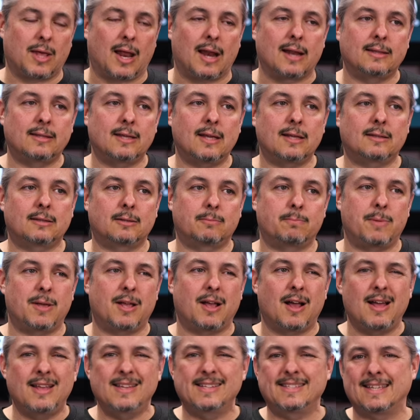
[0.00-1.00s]
And I think
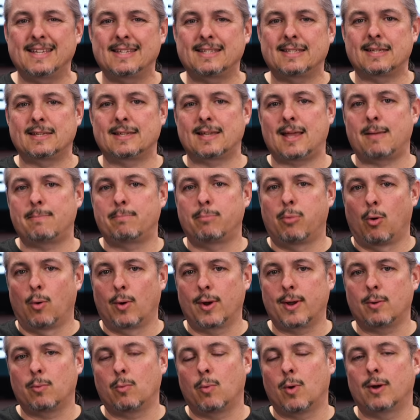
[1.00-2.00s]
because this is a
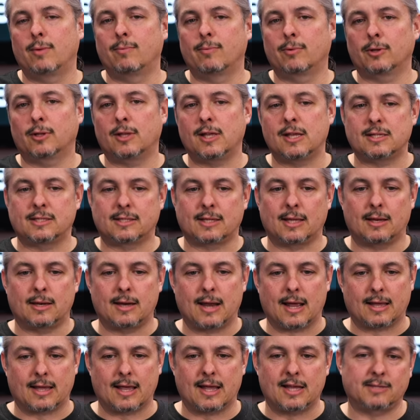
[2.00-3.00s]
0.1 release that
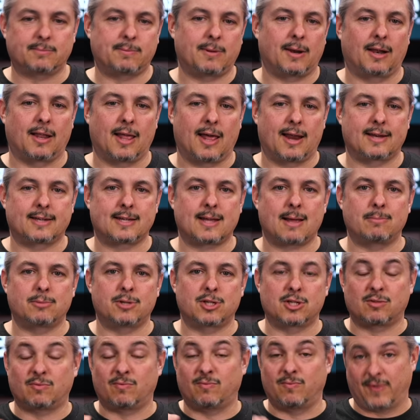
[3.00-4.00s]
Netgate spent a lot of time
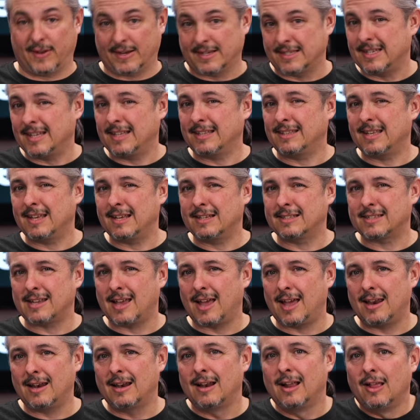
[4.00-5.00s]
just fixing things
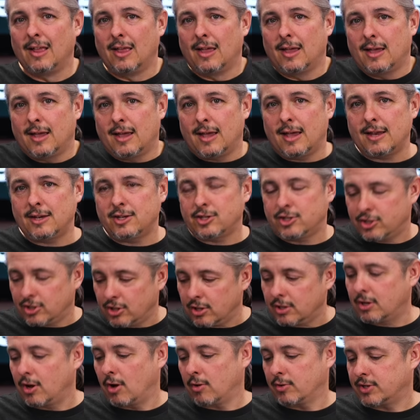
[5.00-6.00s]
on, it
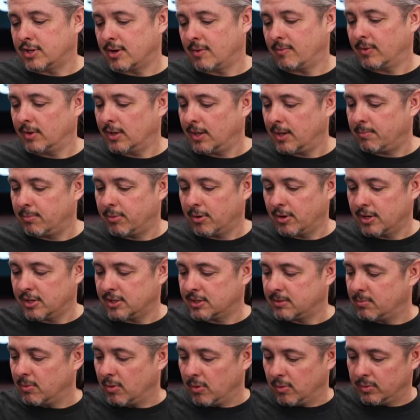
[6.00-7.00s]
should go generally pretty
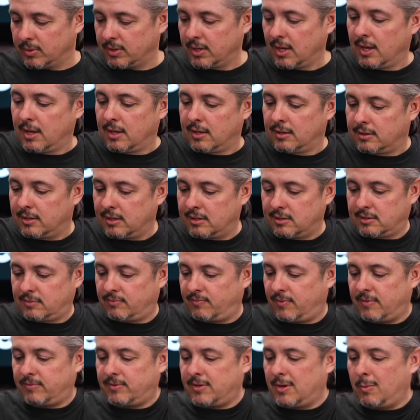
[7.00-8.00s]
smooth. This
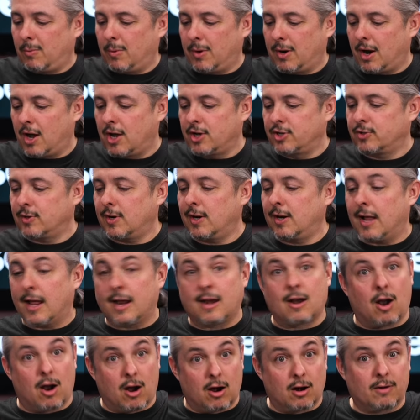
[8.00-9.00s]
5100
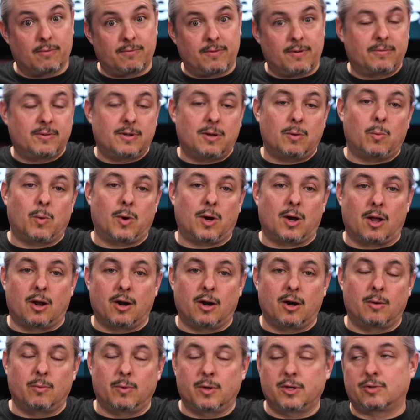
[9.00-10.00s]
and
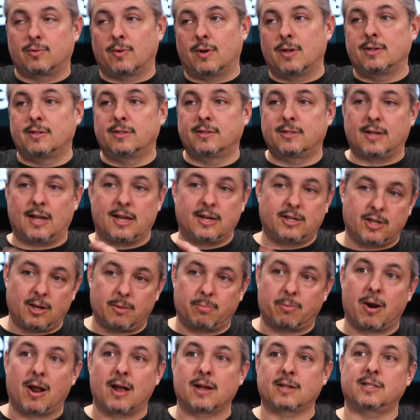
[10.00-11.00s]
R5100, which runs HA
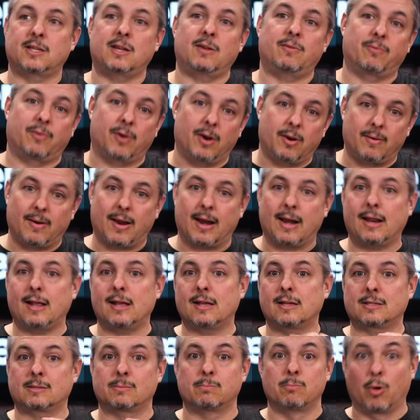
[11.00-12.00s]
proxy,
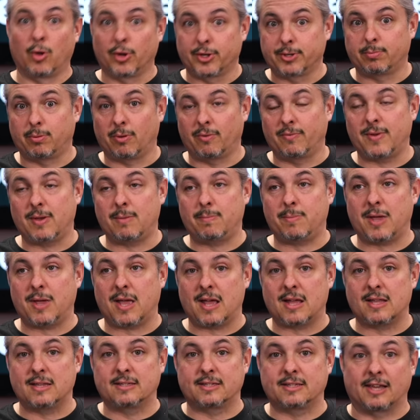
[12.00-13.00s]
FreeRadius, multiple
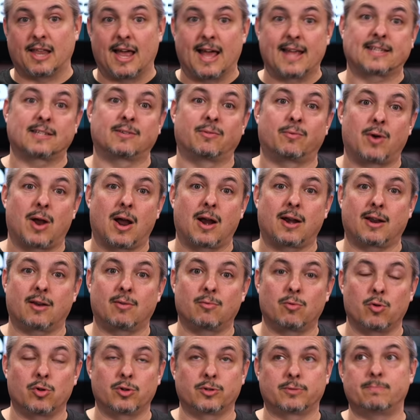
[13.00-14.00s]
VPNs, lots of routing
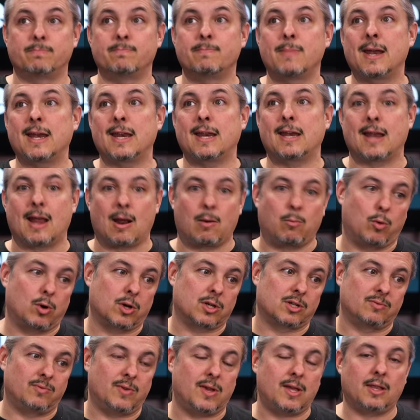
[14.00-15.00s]
rules, many
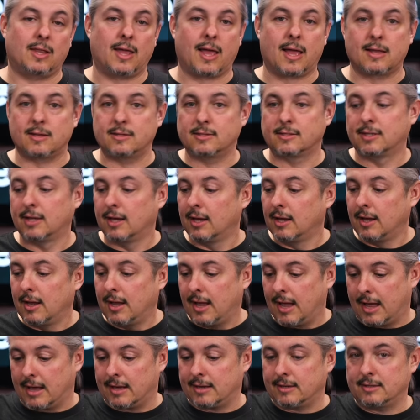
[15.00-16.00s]
networks, VLANs,
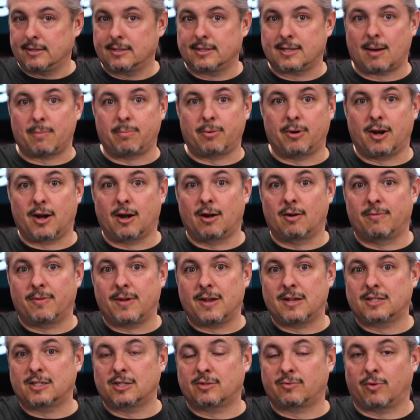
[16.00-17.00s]
and separate
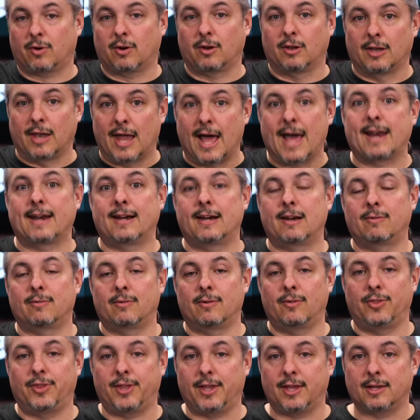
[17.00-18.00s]
interfaces for a lot of
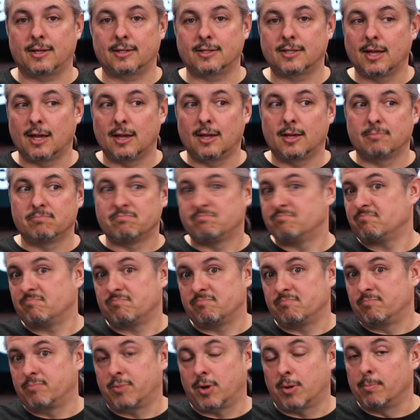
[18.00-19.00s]
different things,
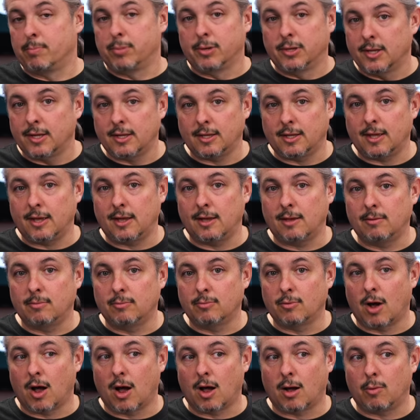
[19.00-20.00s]
completely
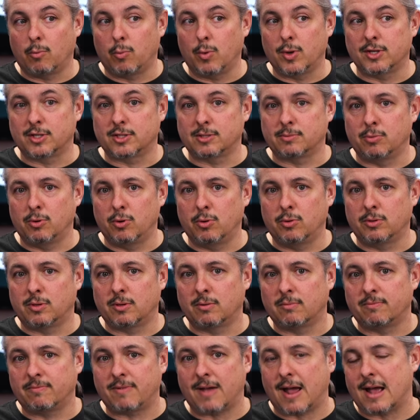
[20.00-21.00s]
uh, went smooth
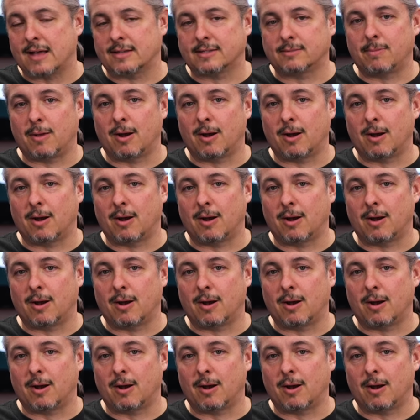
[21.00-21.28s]
and fast.